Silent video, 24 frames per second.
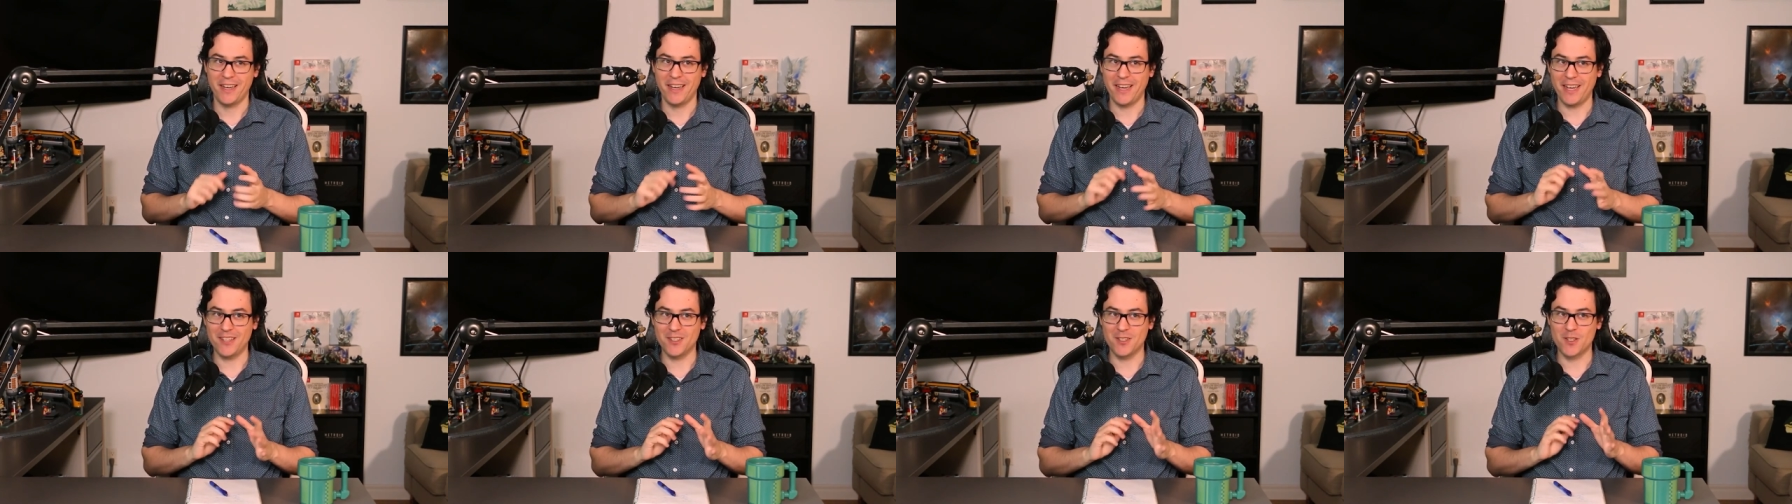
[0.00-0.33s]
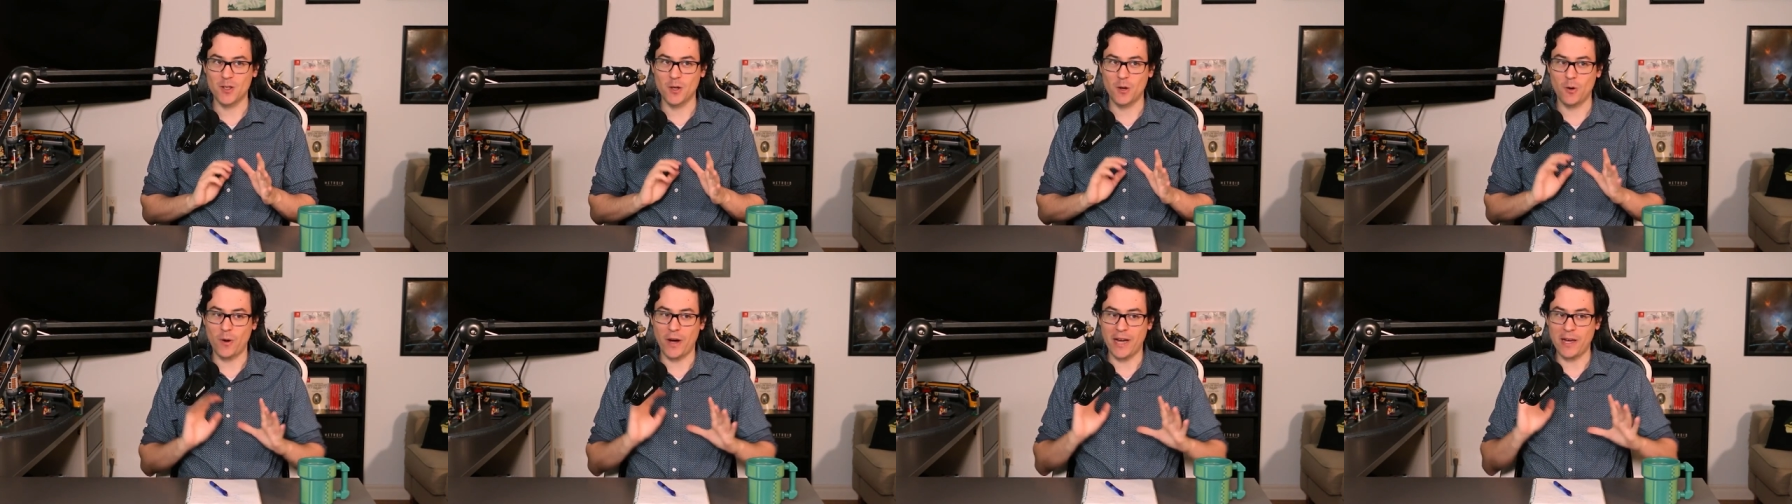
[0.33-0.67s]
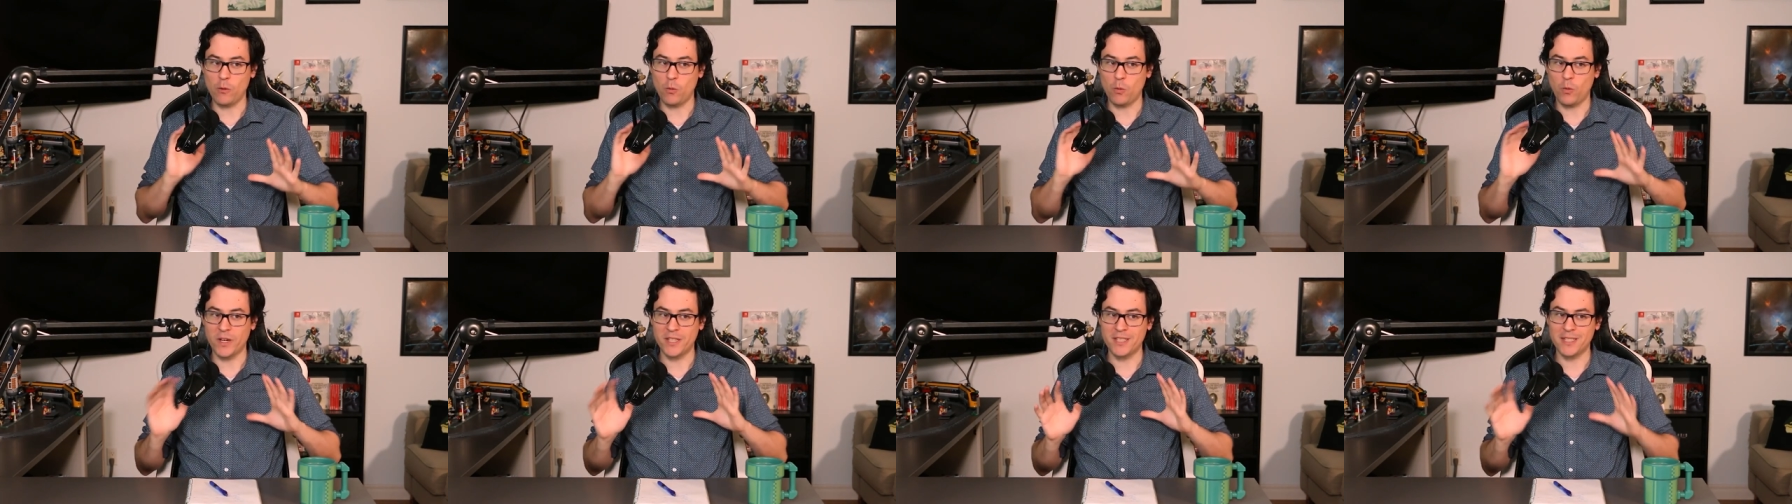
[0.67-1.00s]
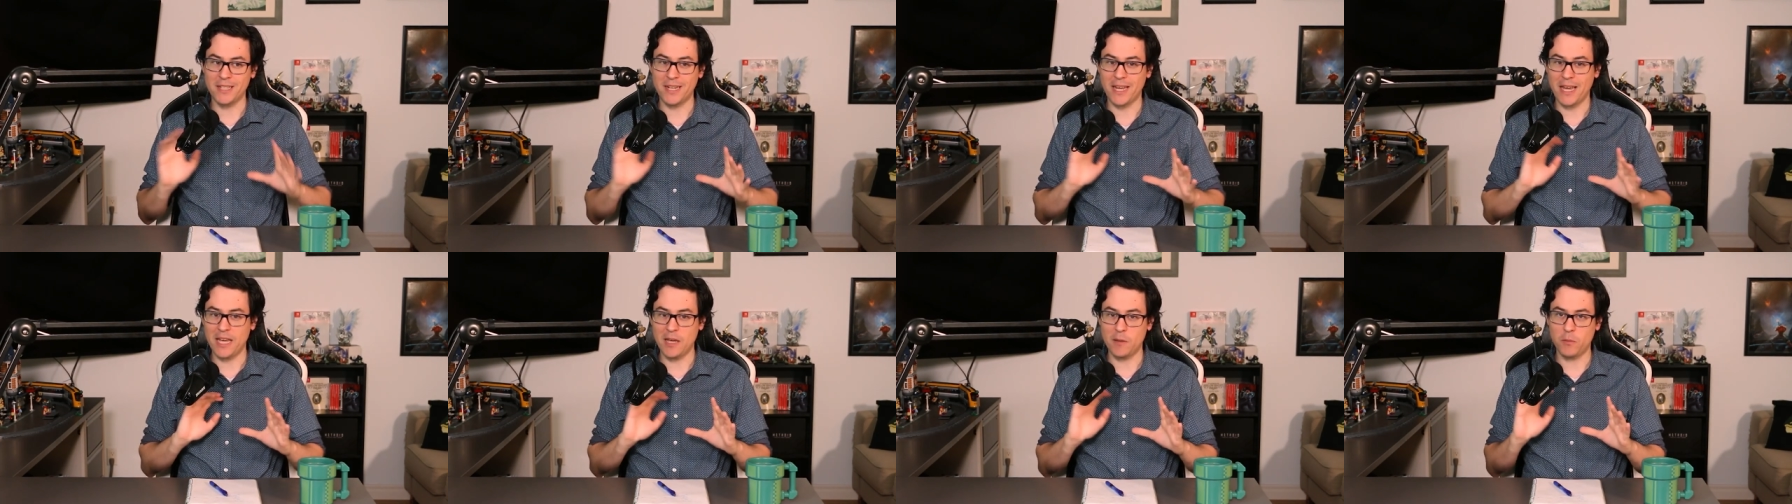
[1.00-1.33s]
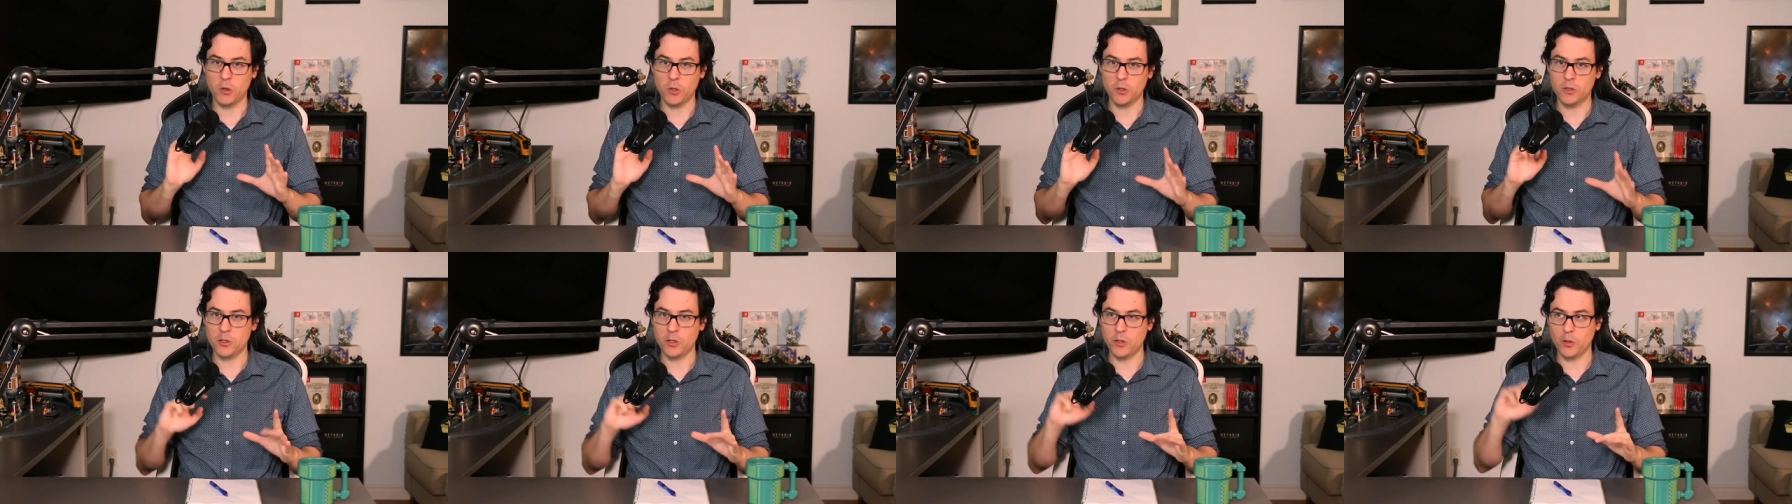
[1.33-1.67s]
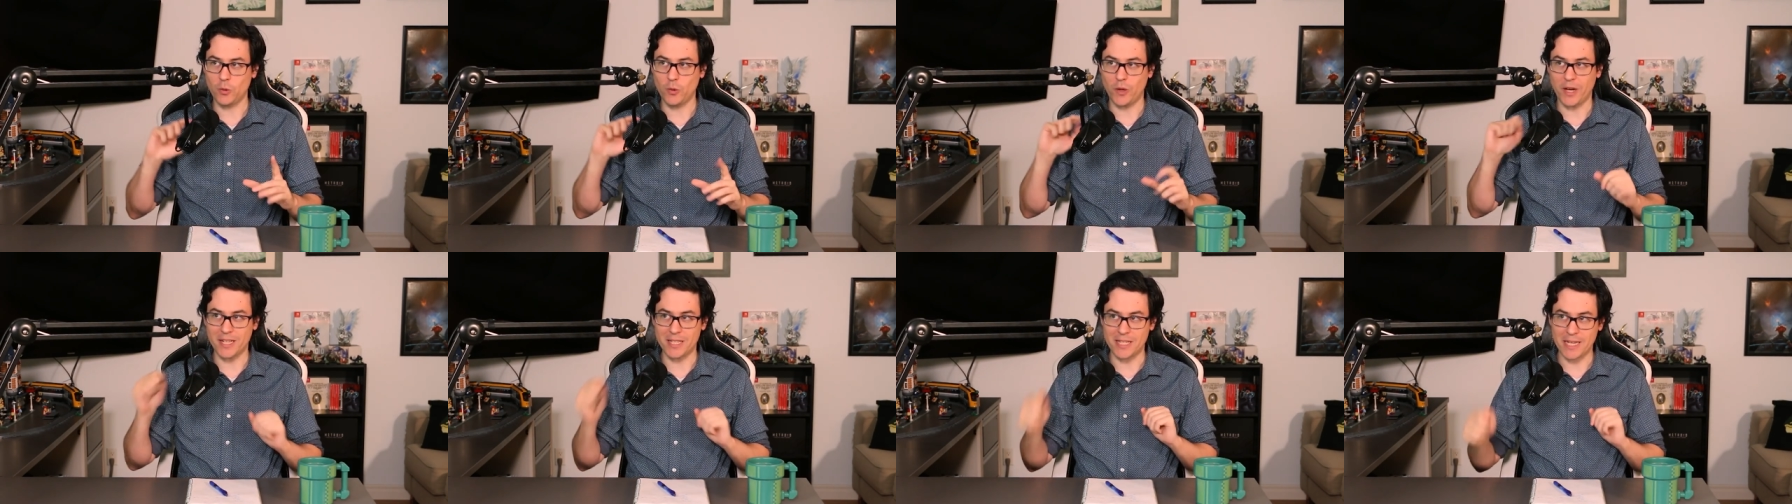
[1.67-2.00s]
And so I wasn't able
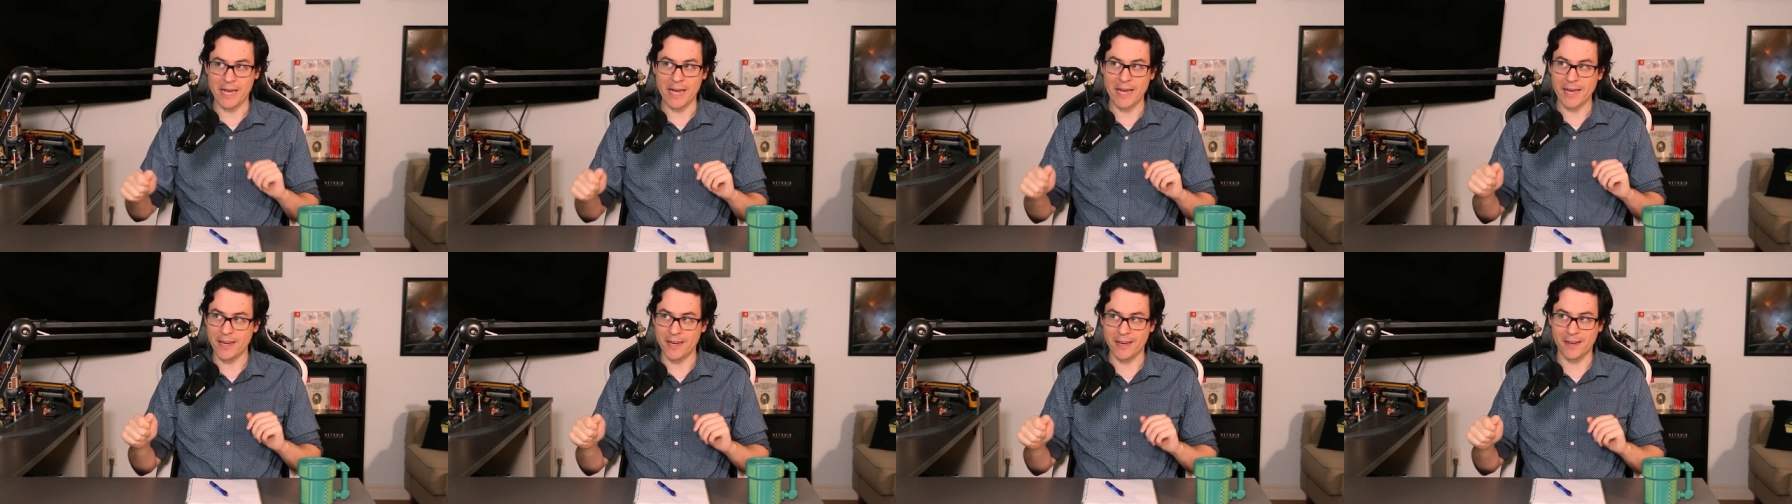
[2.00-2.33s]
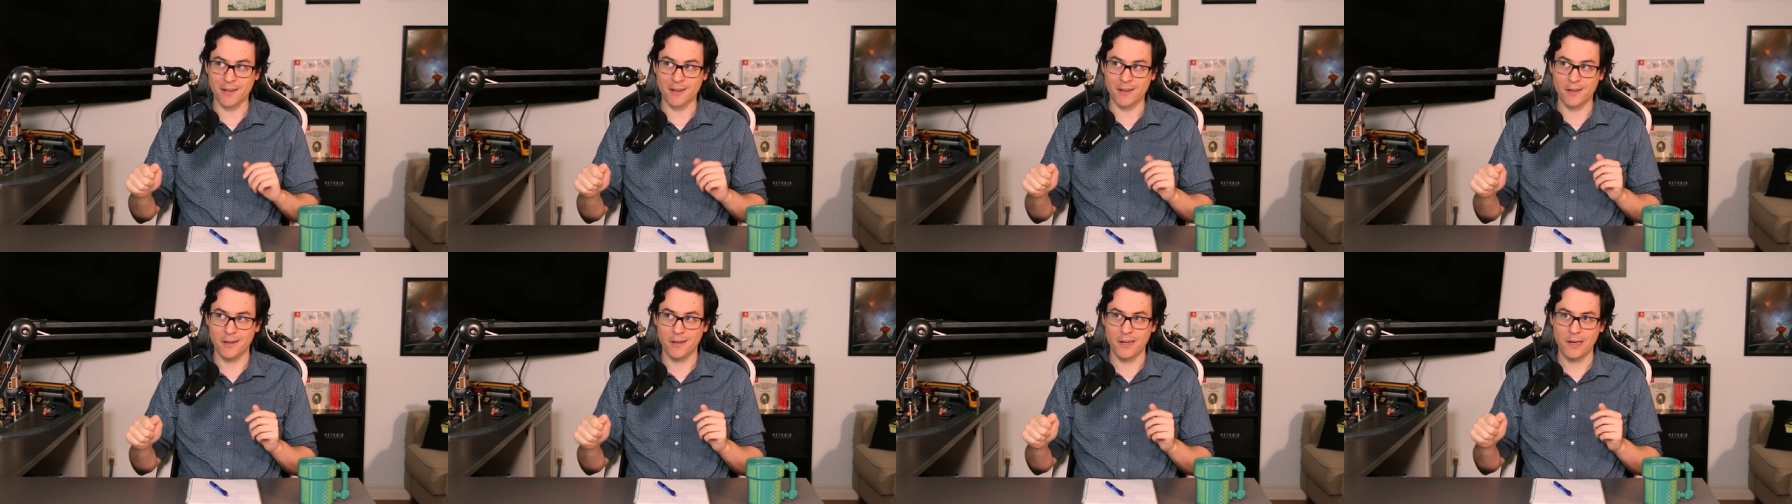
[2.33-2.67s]
to attack.